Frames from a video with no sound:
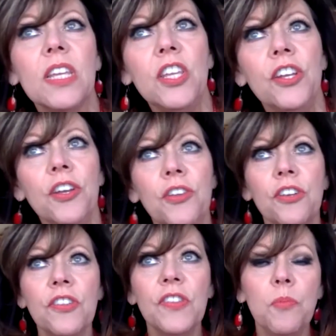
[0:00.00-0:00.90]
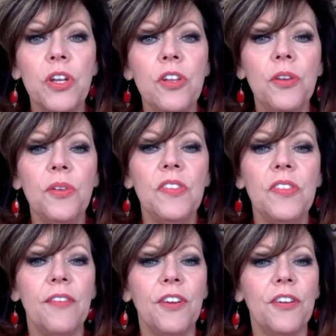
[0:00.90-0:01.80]
You know, you're someone who has
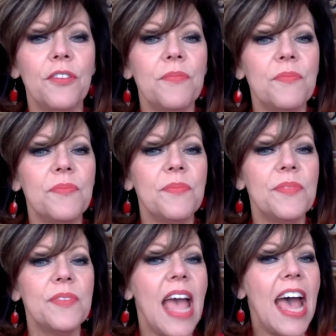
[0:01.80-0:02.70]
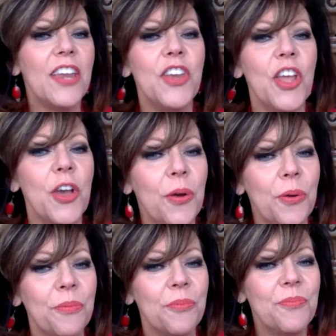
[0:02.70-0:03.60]
never had no
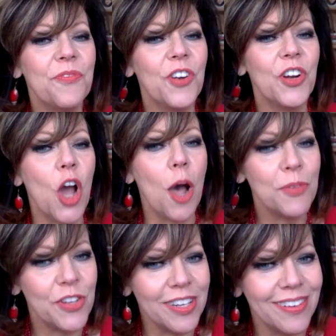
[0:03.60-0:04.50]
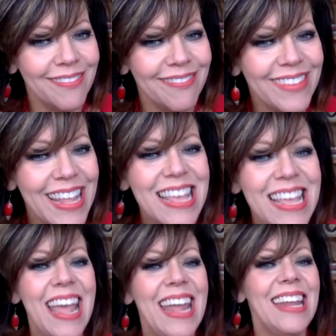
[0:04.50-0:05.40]
for an option.
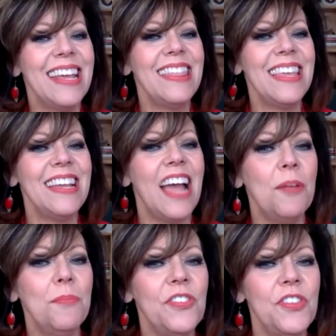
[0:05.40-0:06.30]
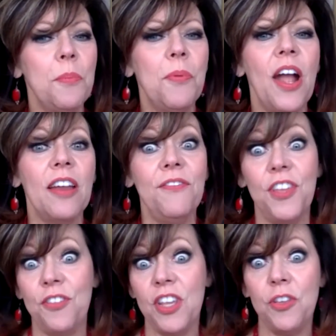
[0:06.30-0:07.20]
And I think I'm just so proud of you
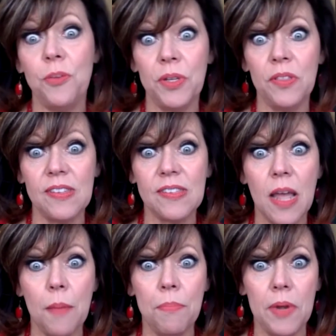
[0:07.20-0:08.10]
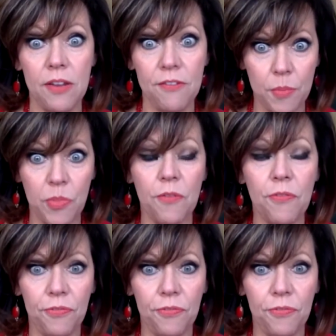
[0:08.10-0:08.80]
that you built this company from the